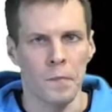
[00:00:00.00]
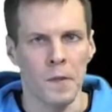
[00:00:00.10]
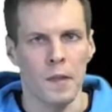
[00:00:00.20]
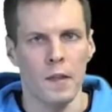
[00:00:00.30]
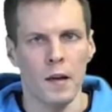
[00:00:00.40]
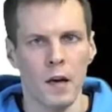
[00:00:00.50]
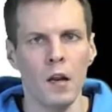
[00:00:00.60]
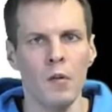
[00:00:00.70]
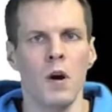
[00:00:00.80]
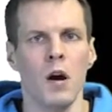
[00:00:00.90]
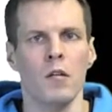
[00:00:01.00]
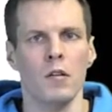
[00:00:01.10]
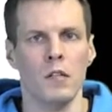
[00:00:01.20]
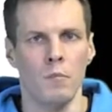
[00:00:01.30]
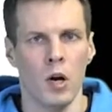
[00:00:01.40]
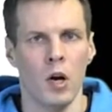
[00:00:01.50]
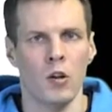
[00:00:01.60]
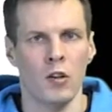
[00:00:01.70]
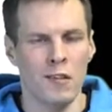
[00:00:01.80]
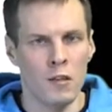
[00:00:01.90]
The null model is a
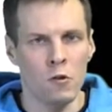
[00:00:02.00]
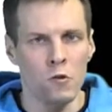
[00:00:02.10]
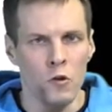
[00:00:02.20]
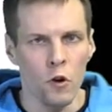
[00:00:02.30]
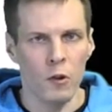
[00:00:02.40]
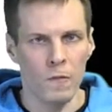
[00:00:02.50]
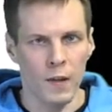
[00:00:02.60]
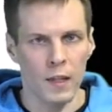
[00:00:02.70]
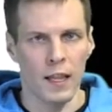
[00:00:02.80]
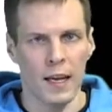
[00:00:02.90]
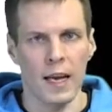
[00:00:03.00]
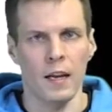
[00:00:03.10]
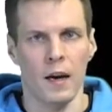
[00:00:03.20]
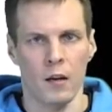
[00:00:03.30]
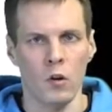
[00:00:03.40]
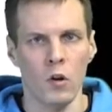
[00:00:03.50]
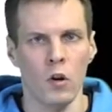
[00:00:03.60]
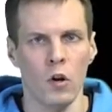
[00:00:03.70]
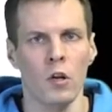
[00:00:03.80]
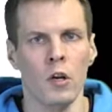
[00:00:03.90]
model that should not fit the data at
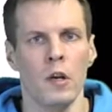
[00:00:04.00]
all.